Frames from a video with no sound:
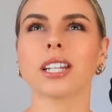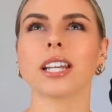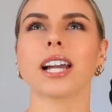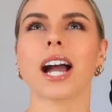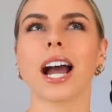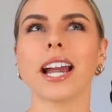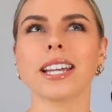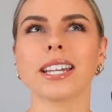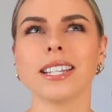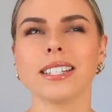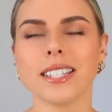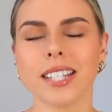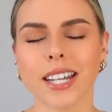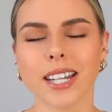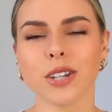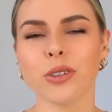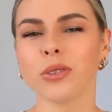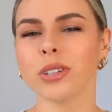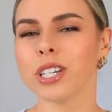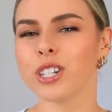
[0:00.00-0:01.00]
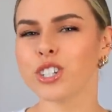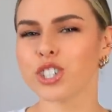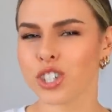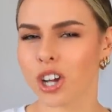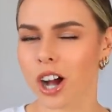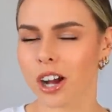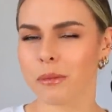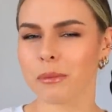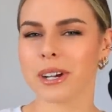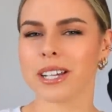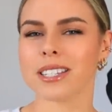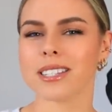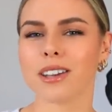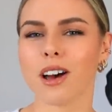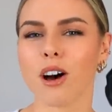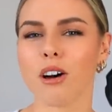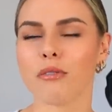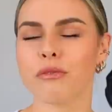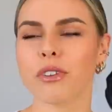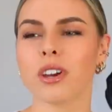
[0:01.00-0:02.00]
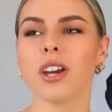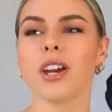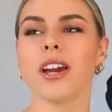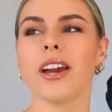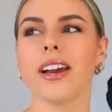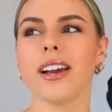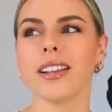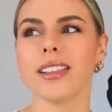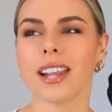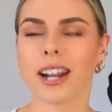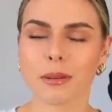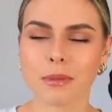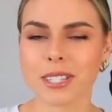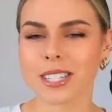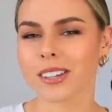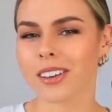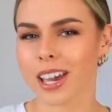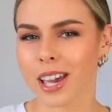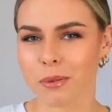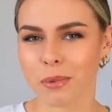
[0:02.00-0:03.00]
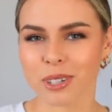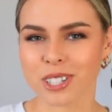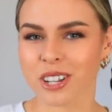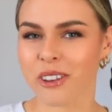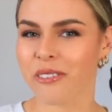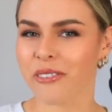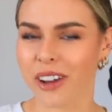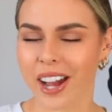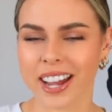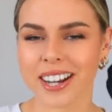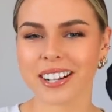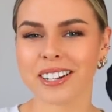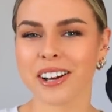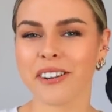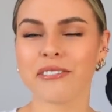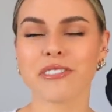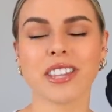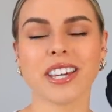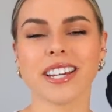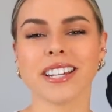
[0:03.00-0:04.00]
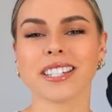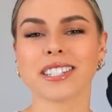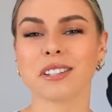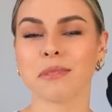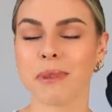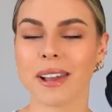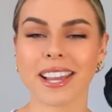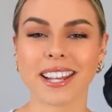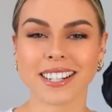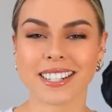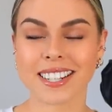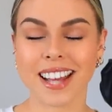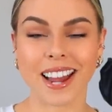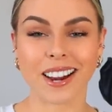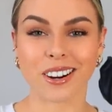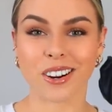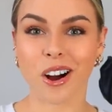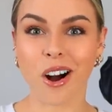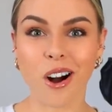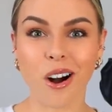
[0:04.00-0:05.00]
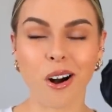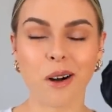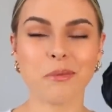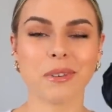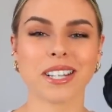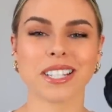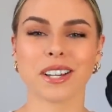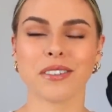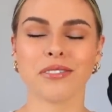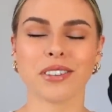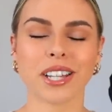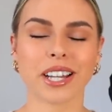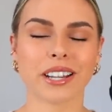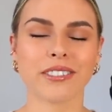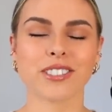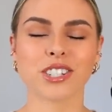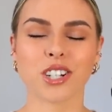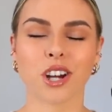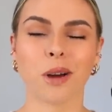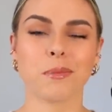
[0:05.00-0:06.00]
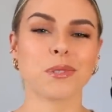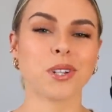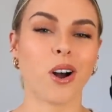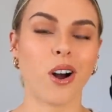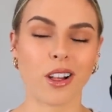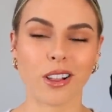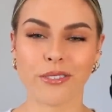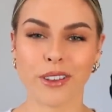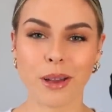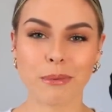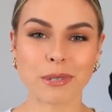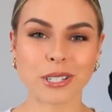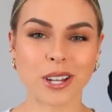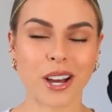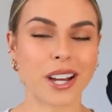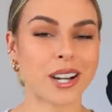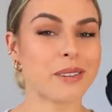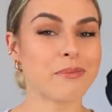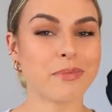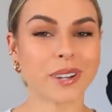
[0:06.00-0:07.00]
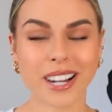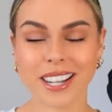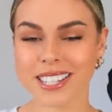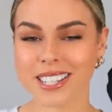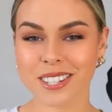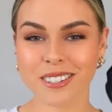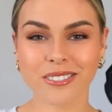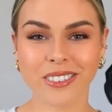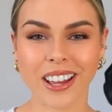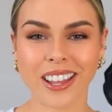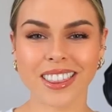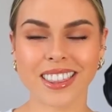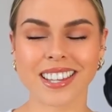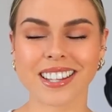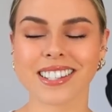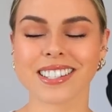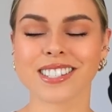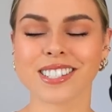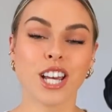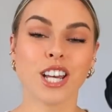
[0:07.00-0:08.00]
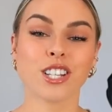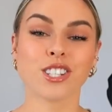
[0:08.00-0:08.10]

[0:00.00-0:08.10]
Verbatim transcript: Like I continually shock myself that I'm still able to find enough things to make an entire haul because I feel like I've shopped all of Amazon, but I still find things.